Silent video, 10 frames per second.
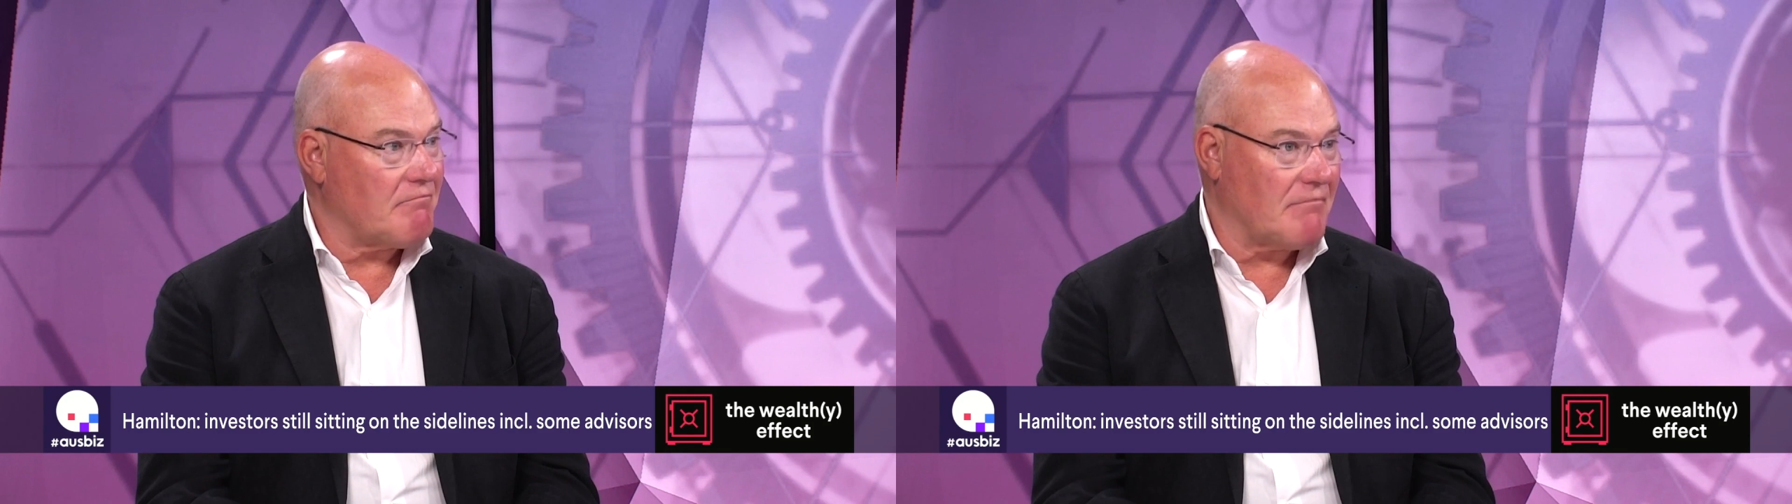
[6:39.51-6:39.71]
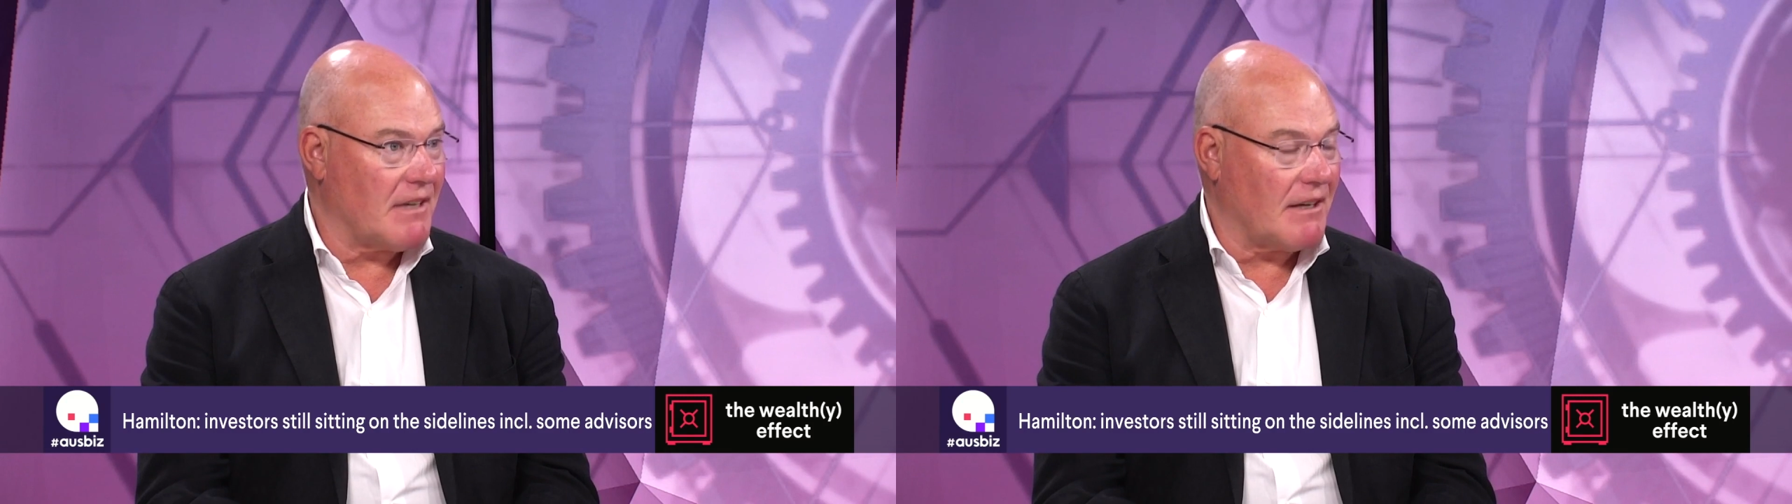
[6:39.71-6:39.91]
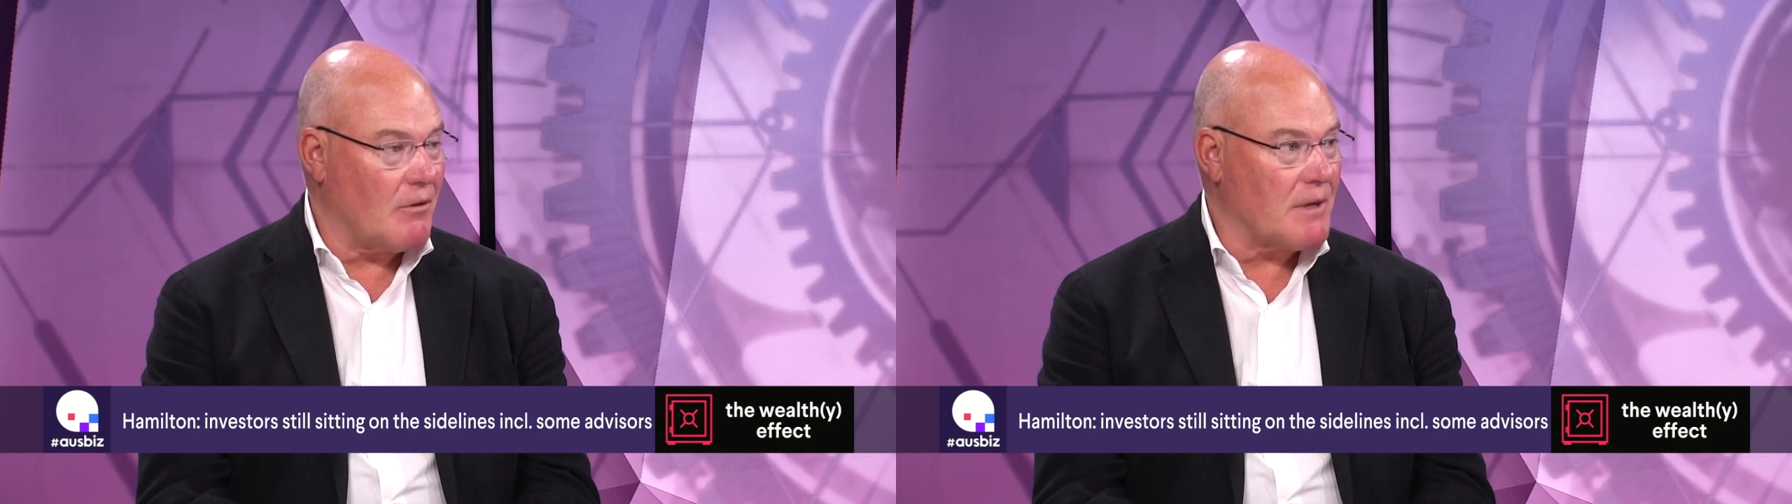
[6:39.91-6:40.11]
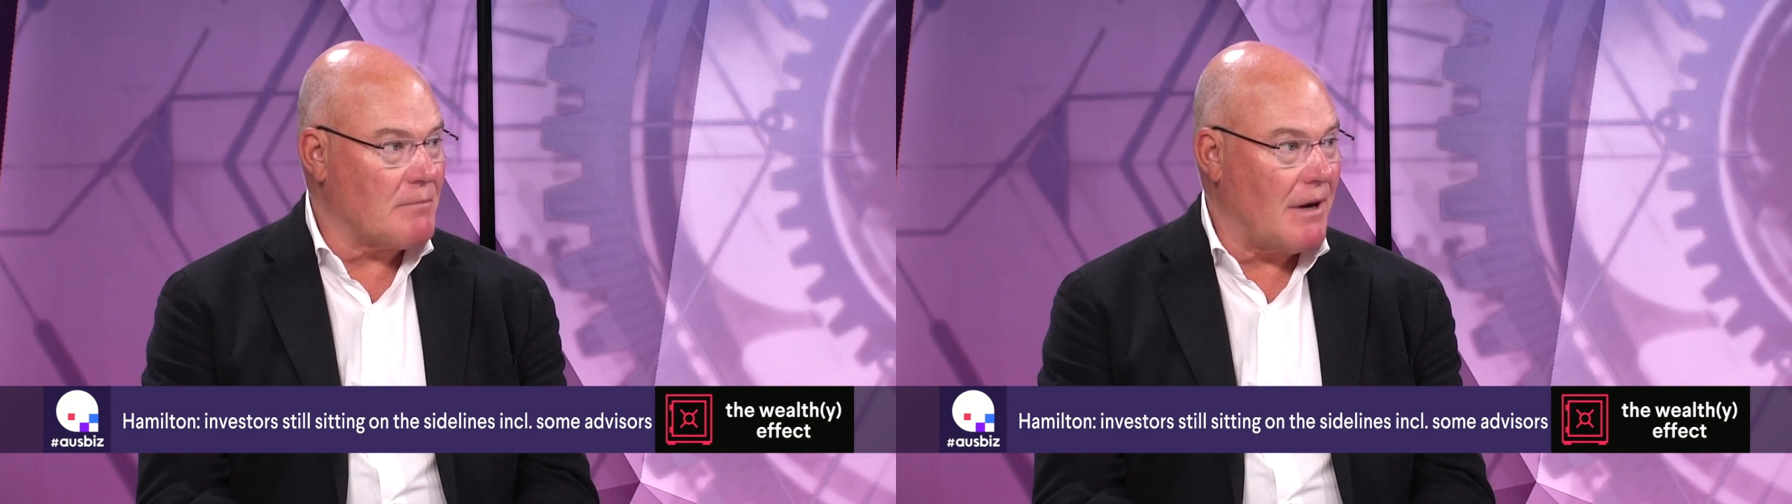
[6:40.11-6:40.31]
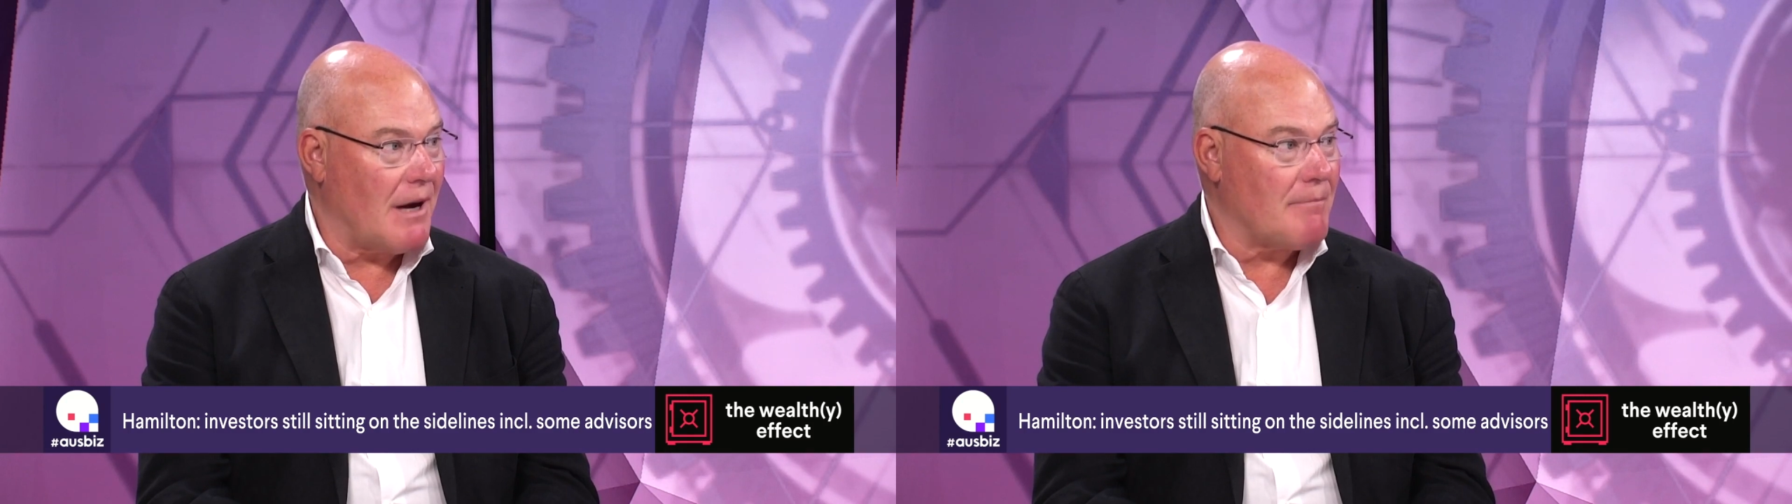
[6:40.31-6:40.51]
you can always
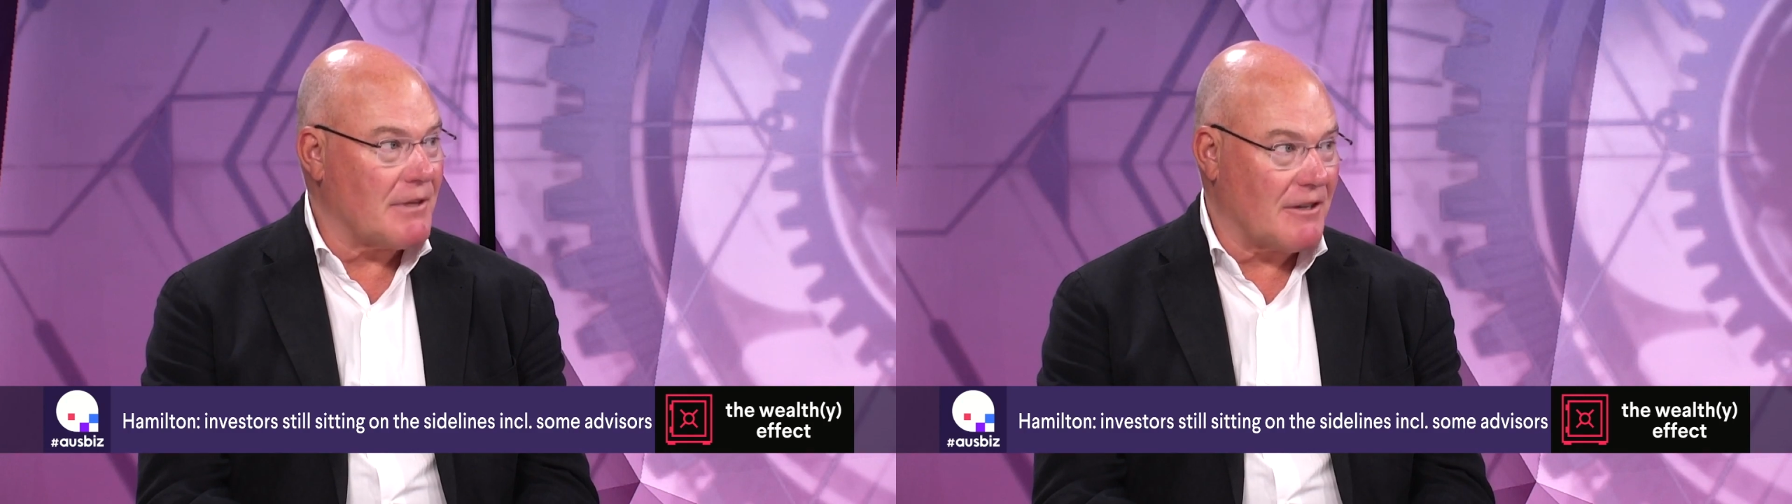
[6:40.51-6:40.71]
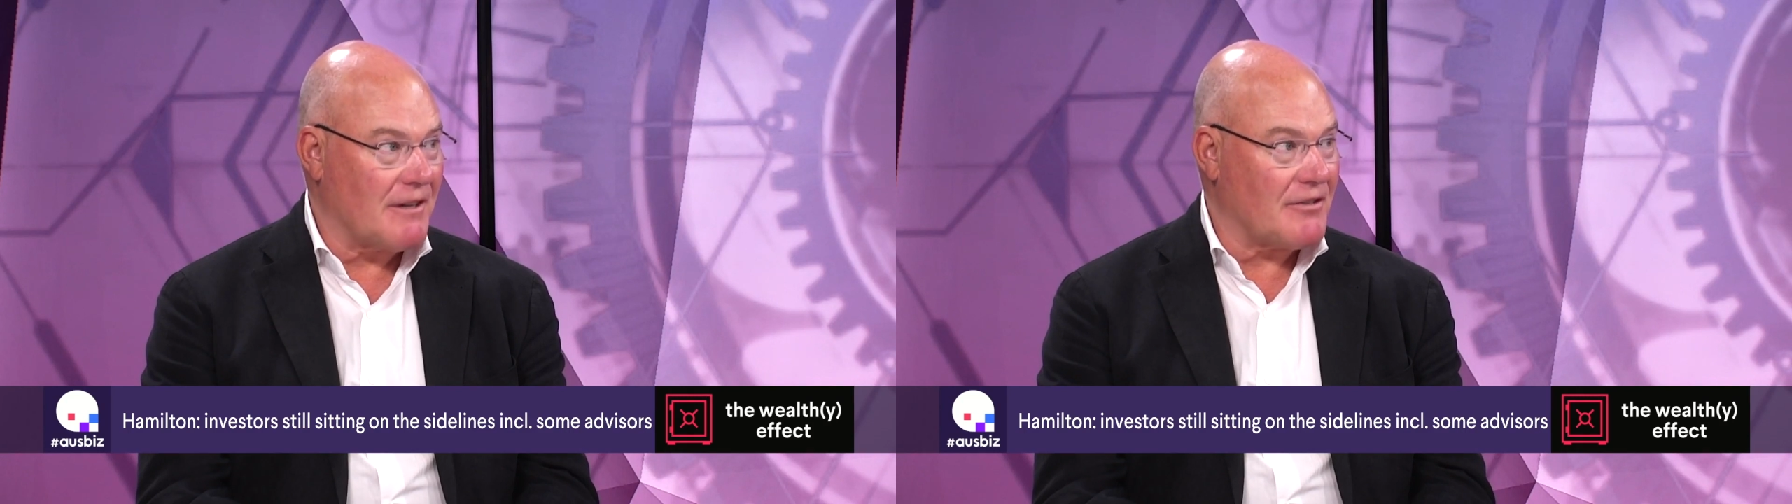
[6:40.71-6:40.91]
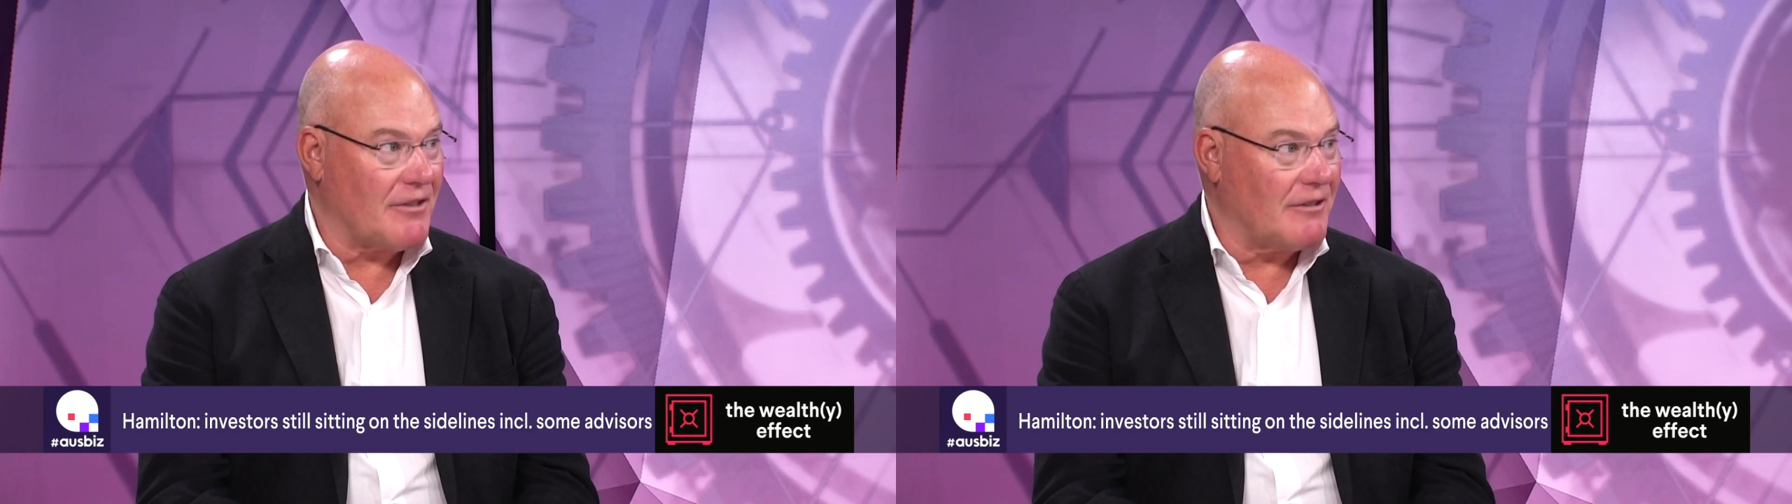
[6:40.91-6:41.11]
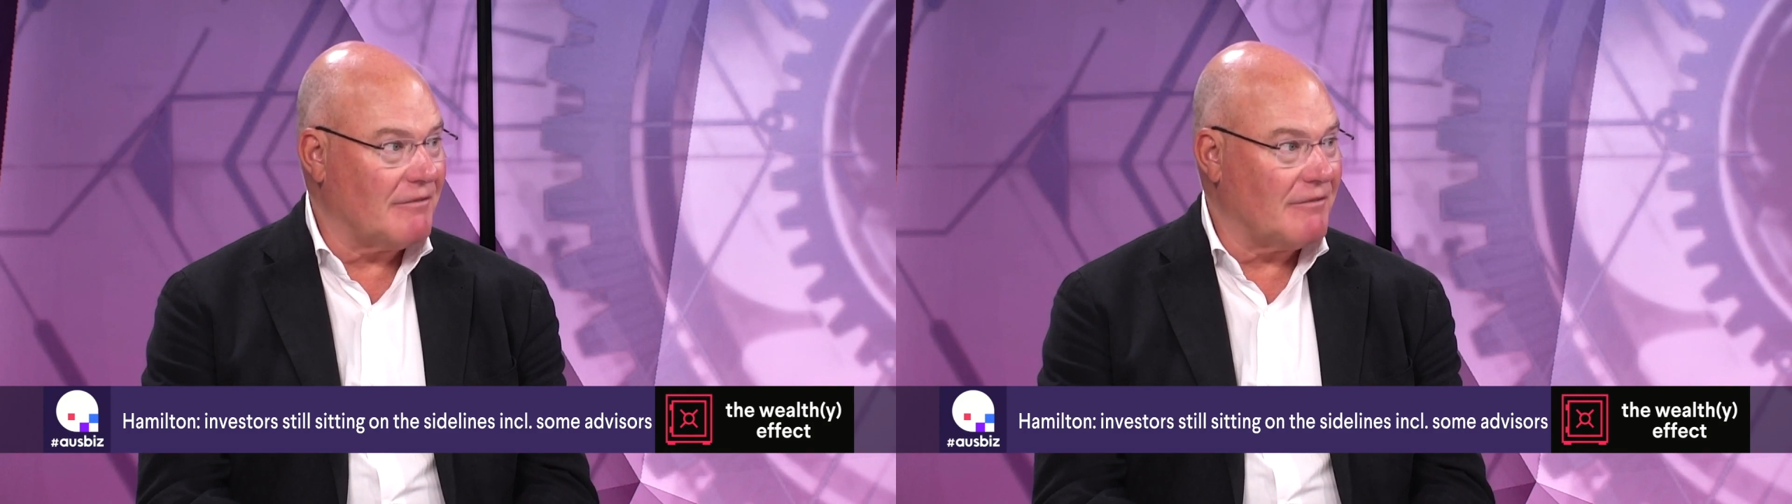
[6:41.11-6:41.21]
buy, but you've got to sell.